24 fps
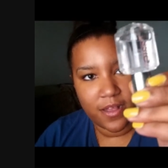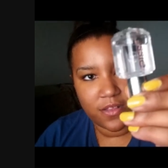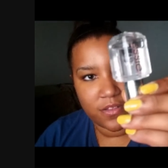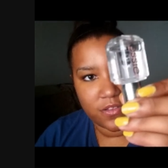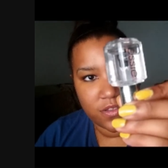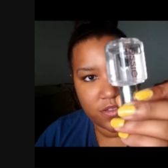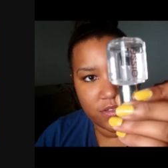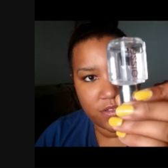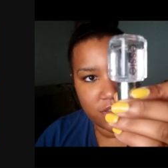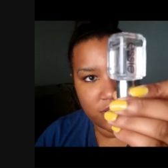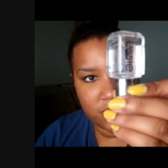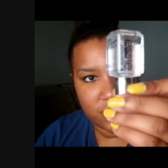
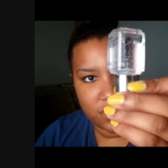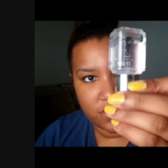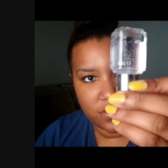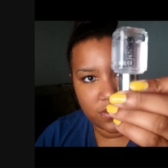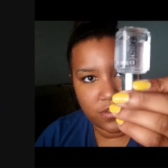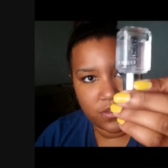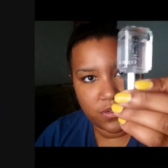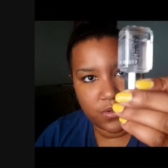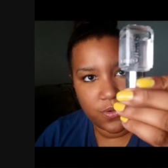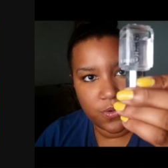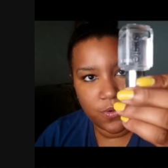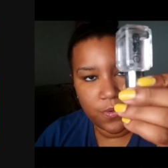about
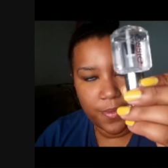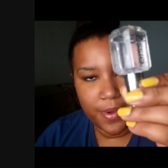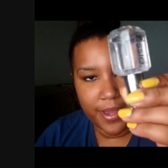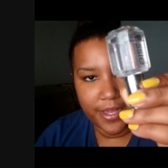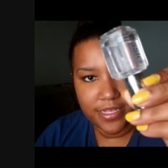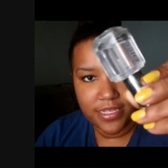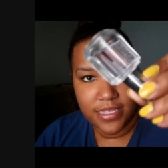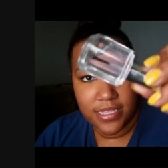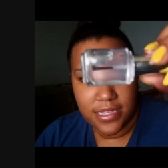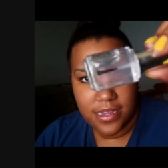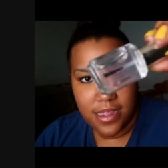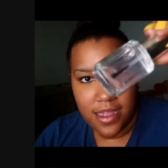two
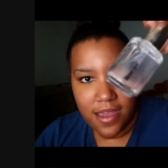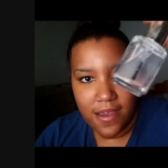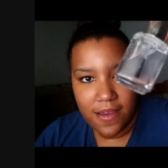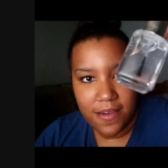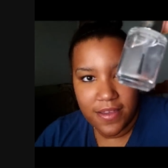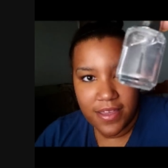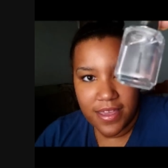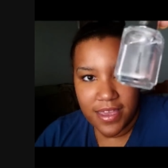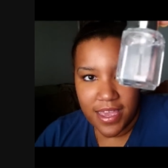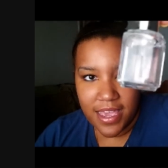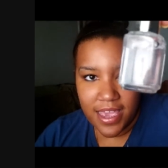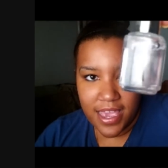months
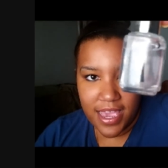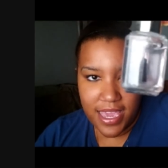now,